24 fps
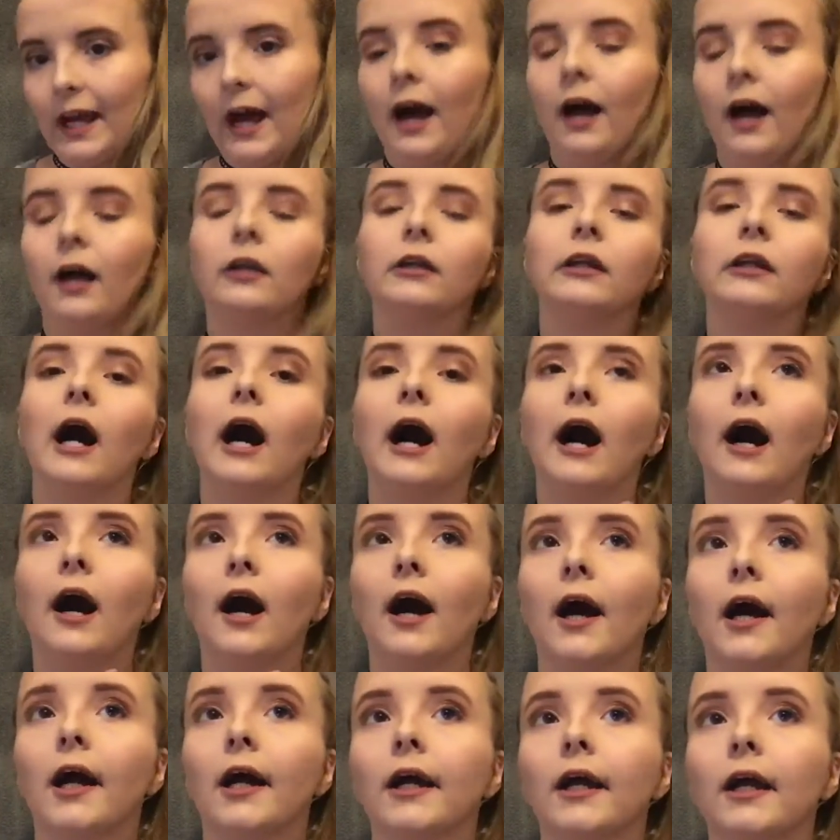and
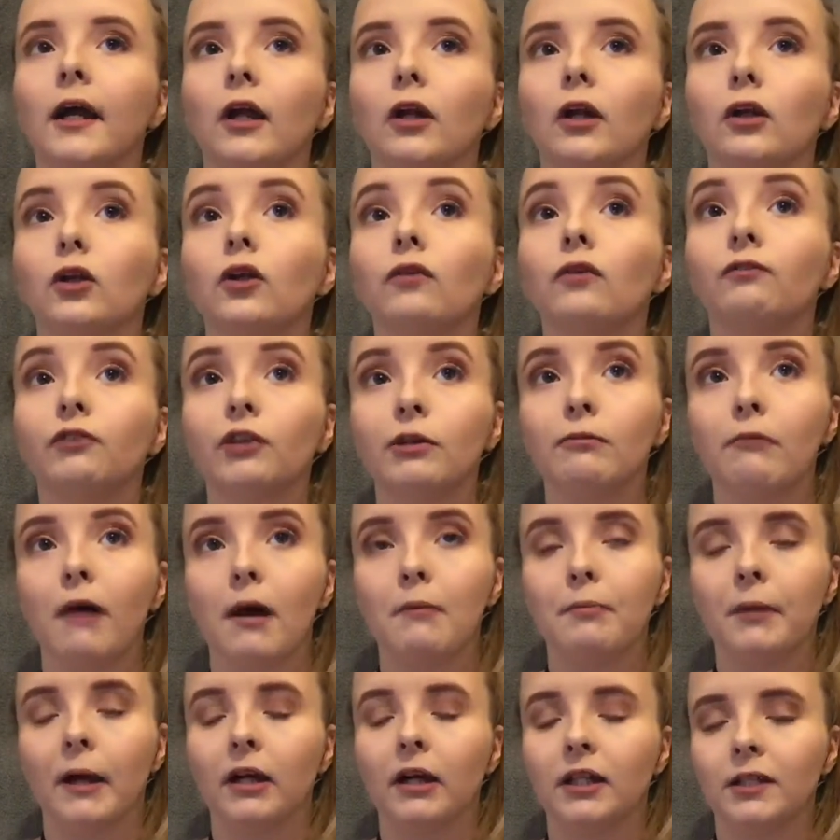I love doing
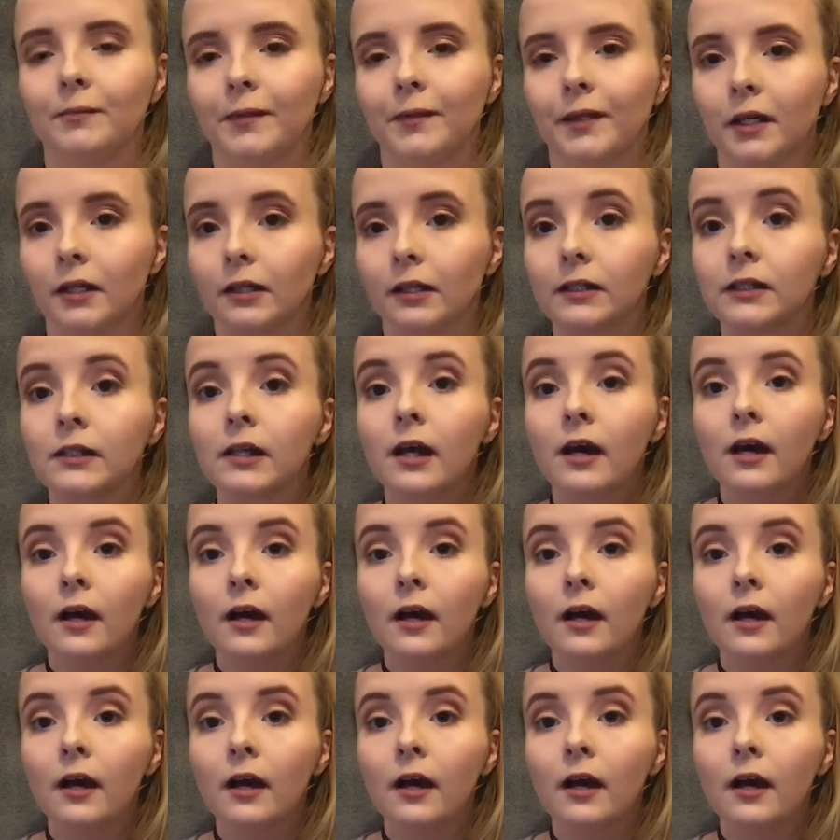my brows because